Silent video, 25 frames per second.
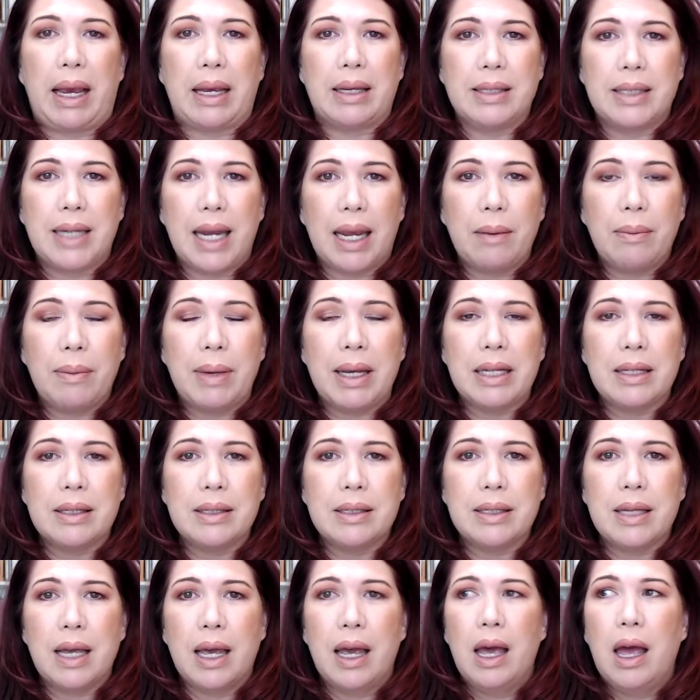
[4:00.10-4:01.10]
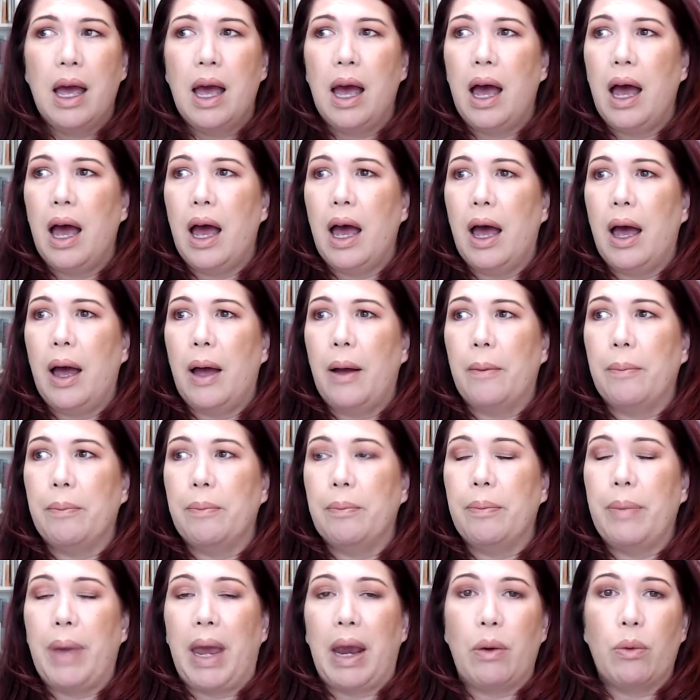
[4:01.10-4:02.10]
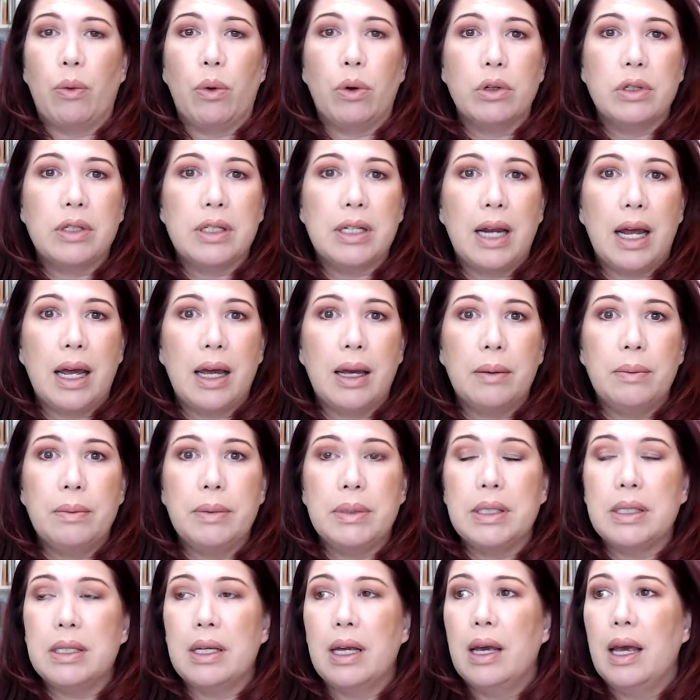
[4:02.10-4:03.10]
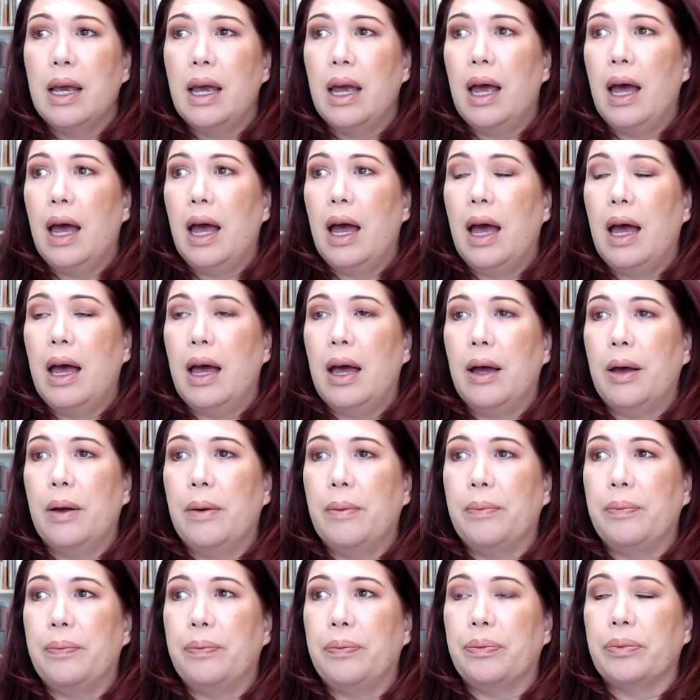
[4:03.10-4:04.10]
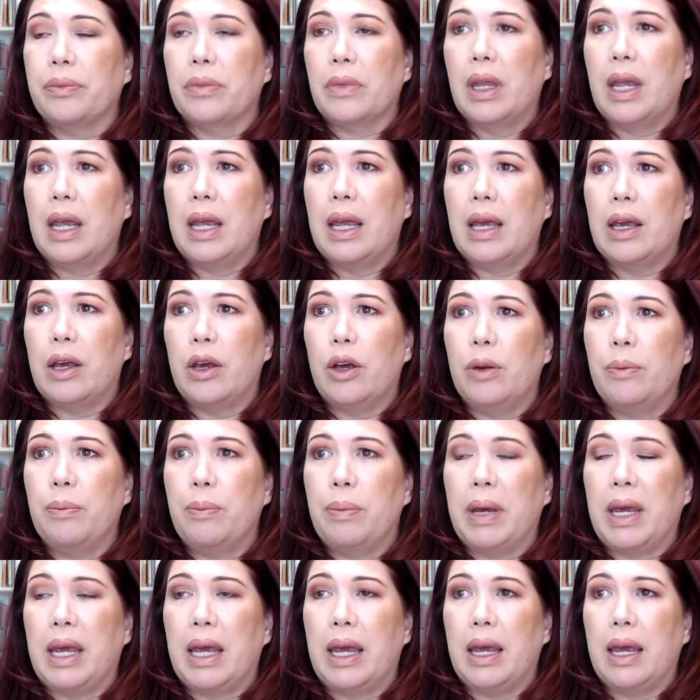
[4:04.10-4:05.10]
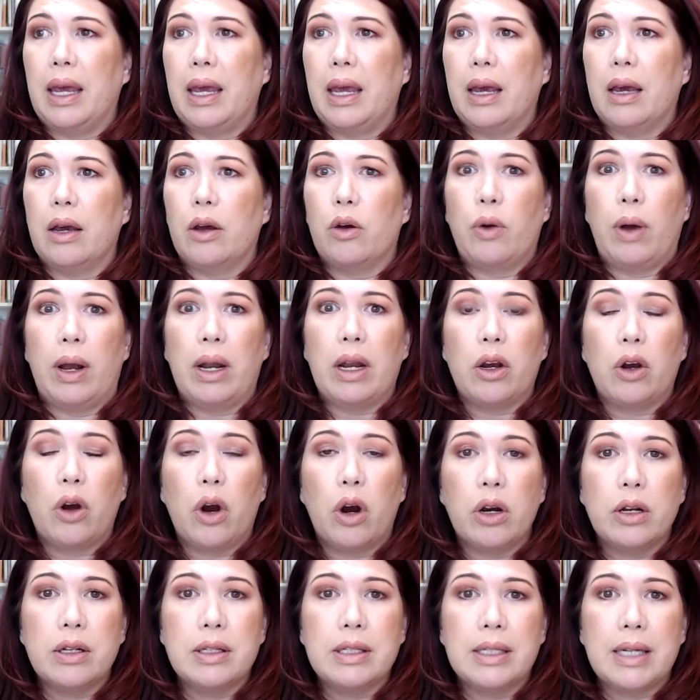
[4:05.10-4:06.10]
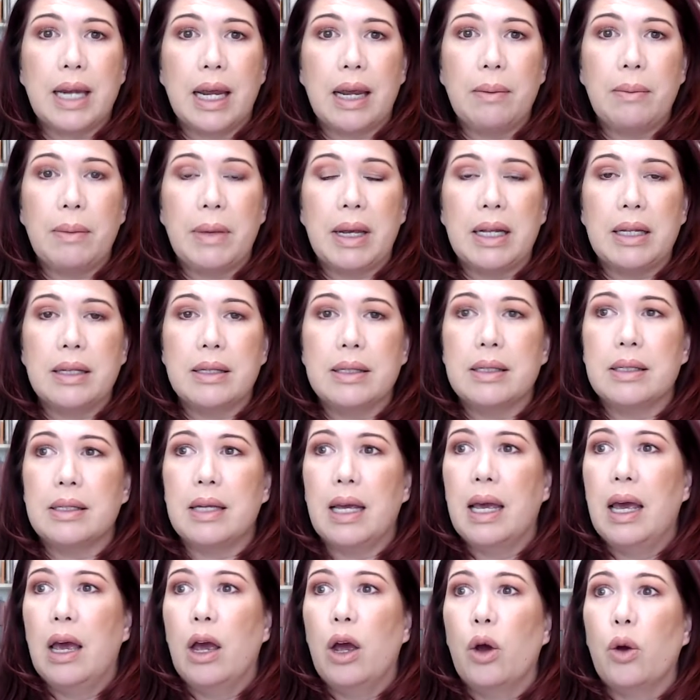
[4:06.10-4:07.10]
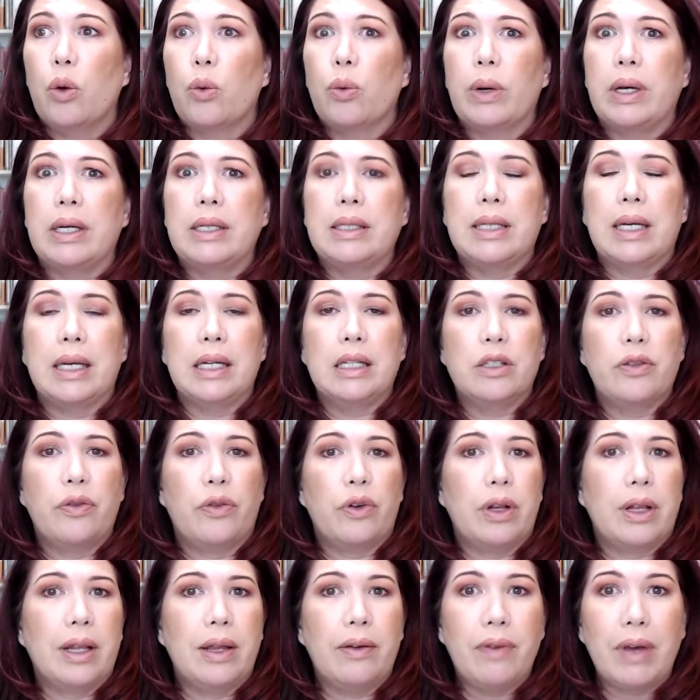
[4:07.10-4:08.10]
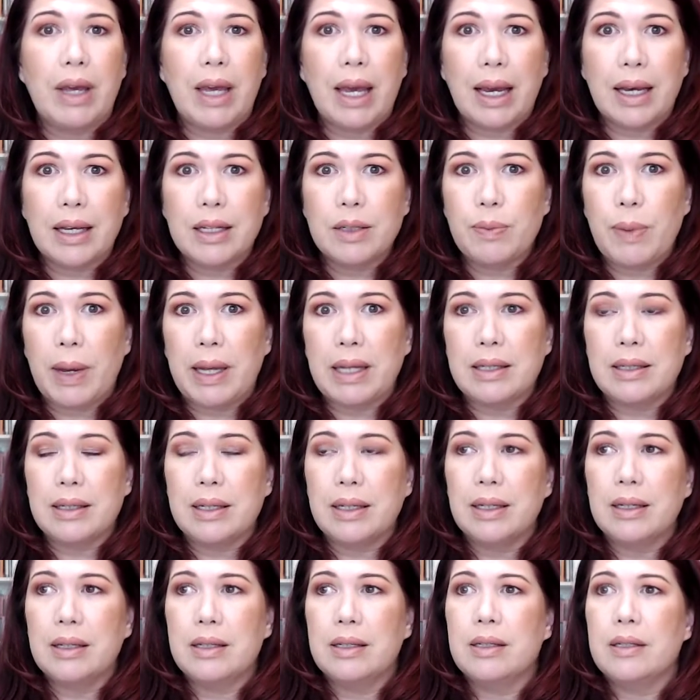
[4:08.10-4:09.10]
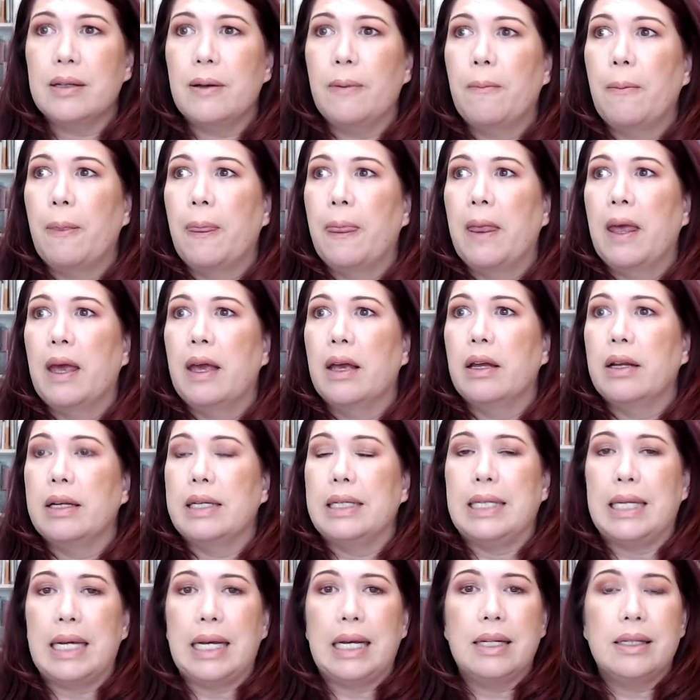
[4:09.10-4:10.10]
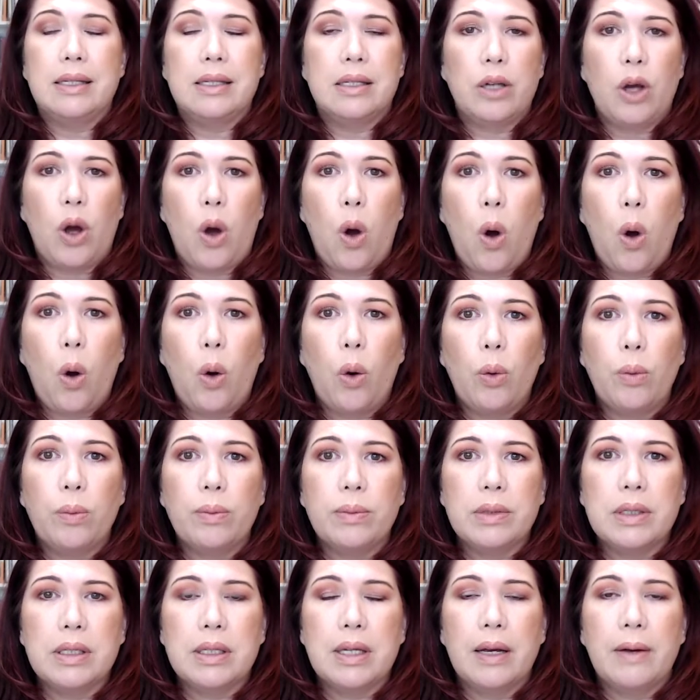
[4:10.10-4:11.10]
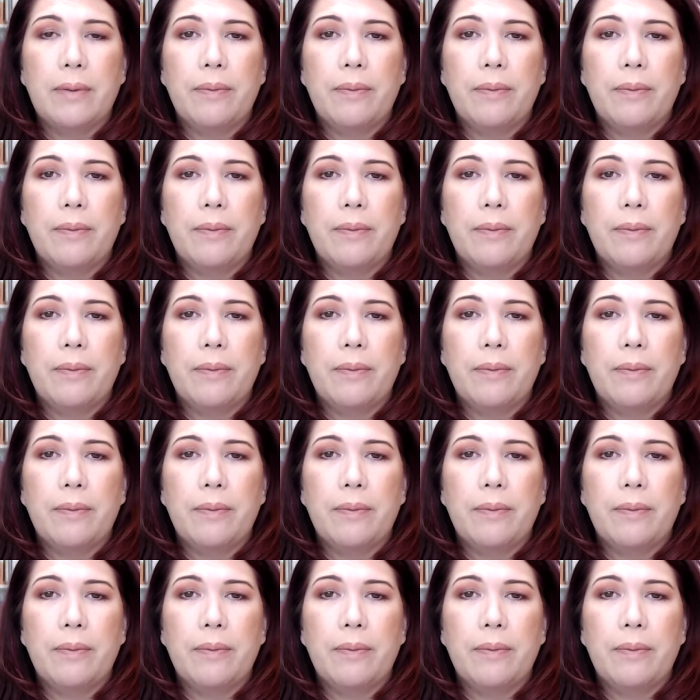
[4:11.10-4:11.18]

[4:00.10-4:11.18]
statements, payroll stubs, it could be credit card statements, receipts for living expenses, deeds to homes.